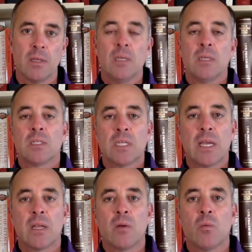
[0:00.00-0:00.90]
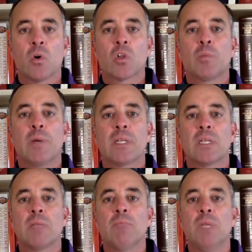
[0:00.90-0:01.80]
Second, we're
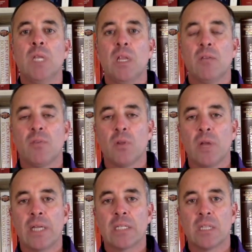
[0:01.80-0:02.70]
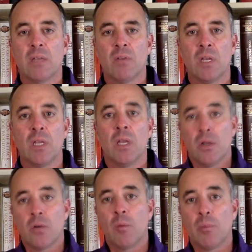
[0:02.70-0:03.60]
expecting meaningful activity
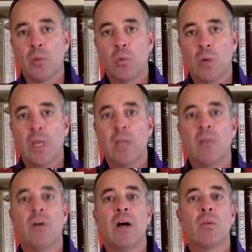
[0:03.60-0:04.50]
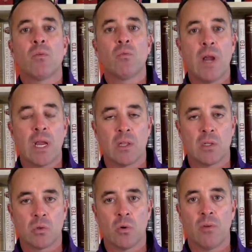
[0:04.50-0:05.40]
under a blue wave on the
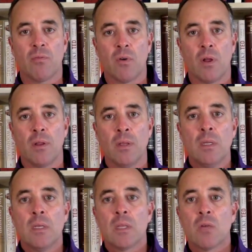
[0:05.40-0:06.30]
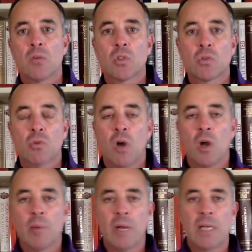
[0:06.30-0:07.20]
regulatory front. There is
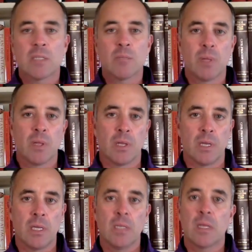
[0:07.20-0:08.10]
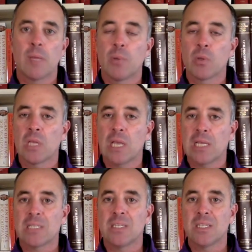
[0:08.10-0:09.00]
strong possibility that both the
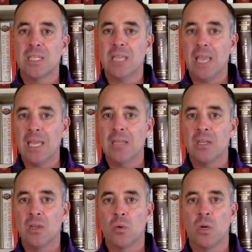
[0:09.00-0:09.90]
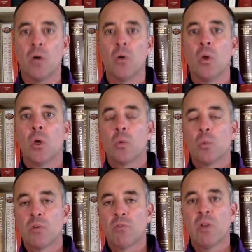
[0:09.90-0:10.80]
SEC and DOL
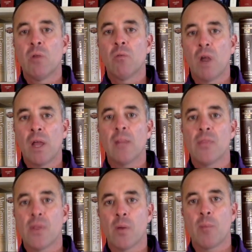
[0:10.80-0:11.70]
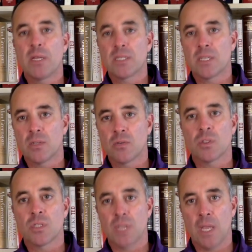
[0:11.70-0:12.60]
would rewrite their best
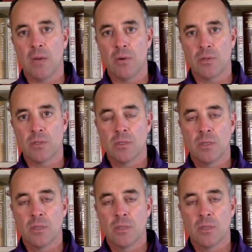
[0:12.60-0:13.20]
interest standards.